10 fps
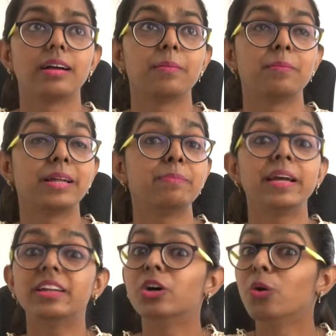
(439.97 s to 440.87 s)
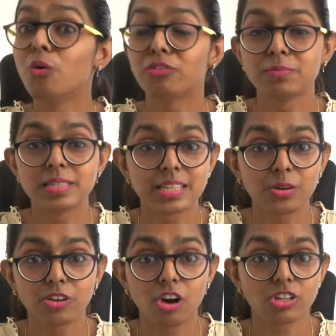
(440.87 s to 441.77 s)
made her go from $0
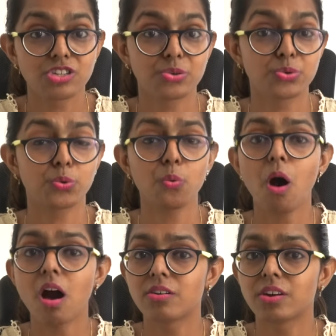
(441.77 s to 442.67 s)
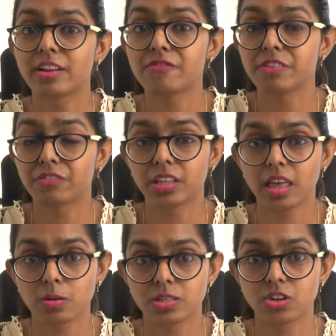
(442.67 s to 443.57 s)
to
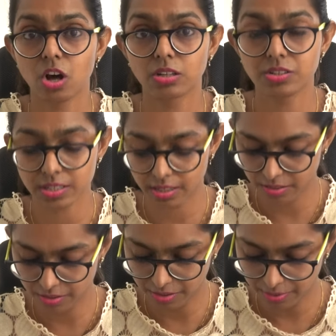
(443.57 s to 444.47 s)
$250,000 in a year,